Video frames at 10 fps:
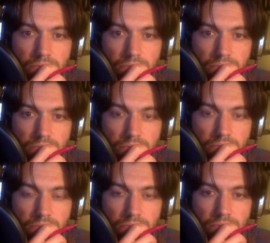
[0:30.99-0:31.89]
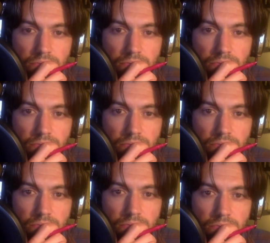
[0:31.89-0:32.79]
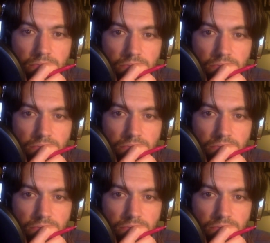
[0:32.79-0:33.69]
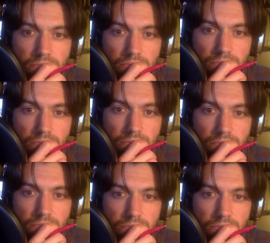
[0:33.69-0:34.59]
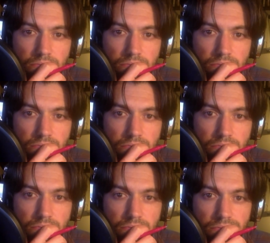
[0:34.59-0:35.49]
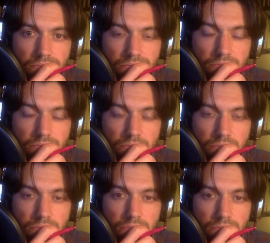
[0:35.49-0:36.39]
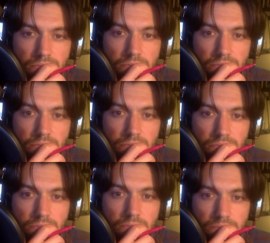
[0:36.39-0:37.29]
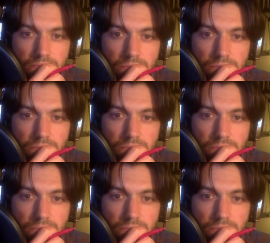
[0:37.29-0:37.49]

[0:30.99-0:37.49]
No words are spoken by the person on screen.